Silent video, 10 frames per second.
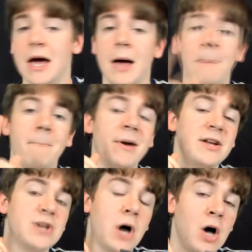but is
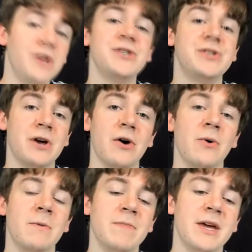also,
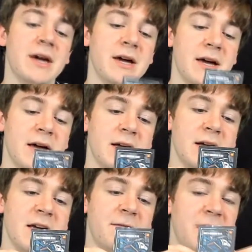
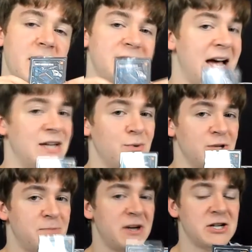if they are attached to a
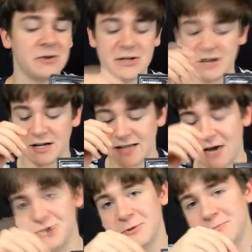specialist, allows
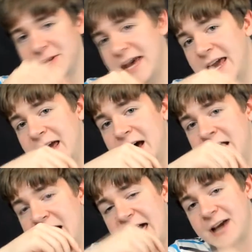you to play an
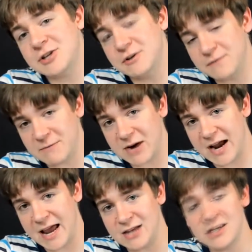action from your
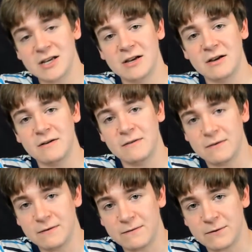hand
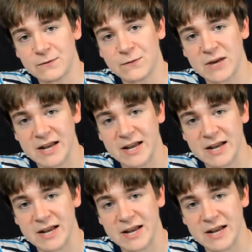for free.